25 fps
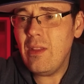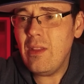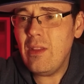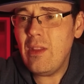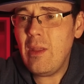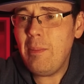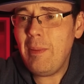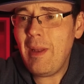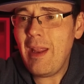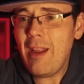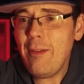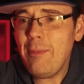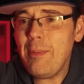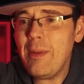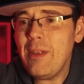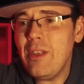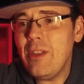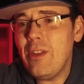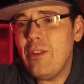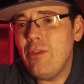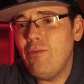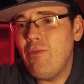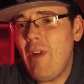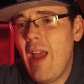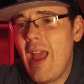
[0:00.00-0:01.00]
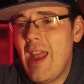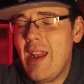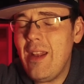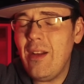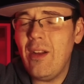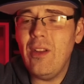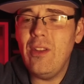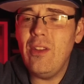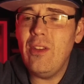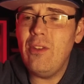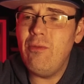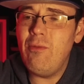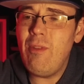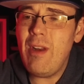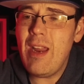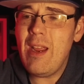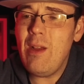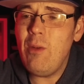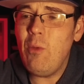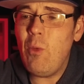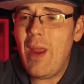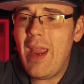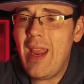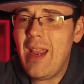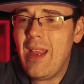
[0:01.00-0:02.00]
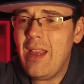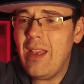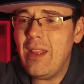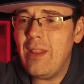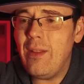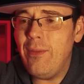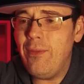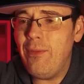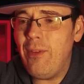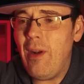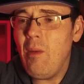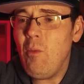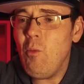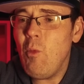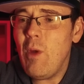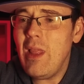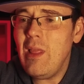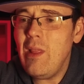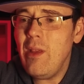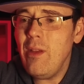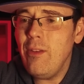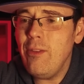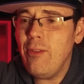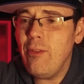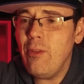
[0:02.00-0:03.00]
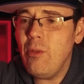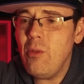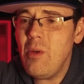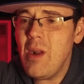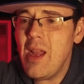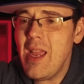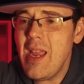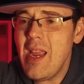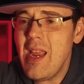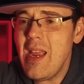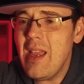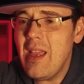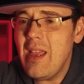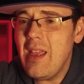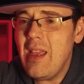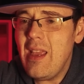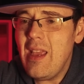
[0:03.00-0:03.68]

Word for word: The placement of the red on the rear wing and the front wing looks alright.